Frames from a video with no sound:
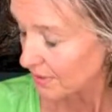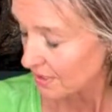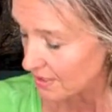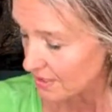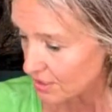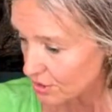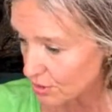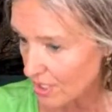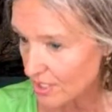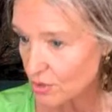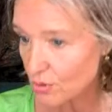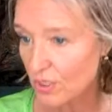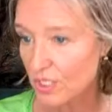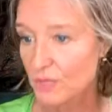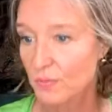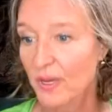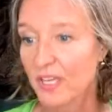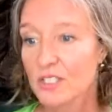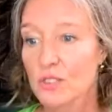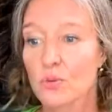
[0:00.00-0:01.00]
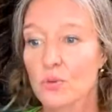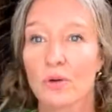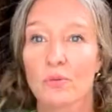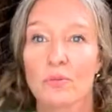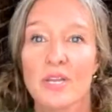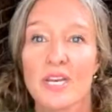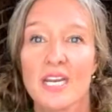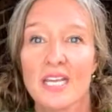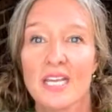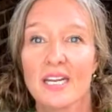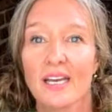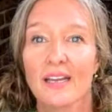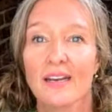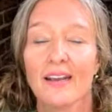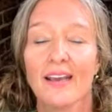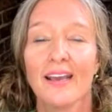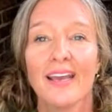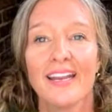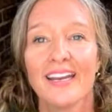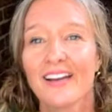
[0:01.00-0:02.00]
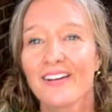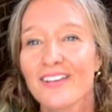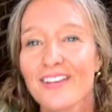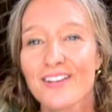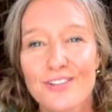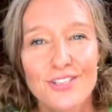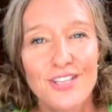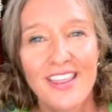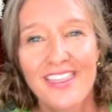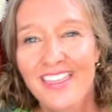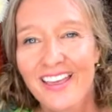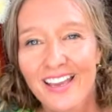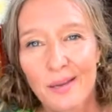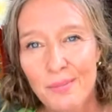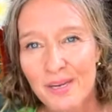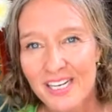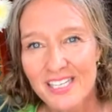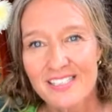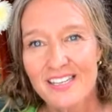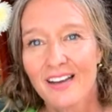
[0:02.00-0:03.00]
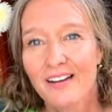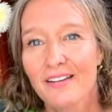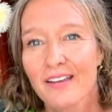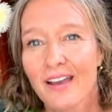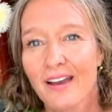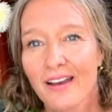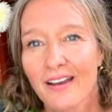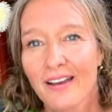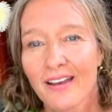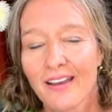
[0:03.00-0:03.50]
stress response when we need it. And here's the thing I'm going to tell you.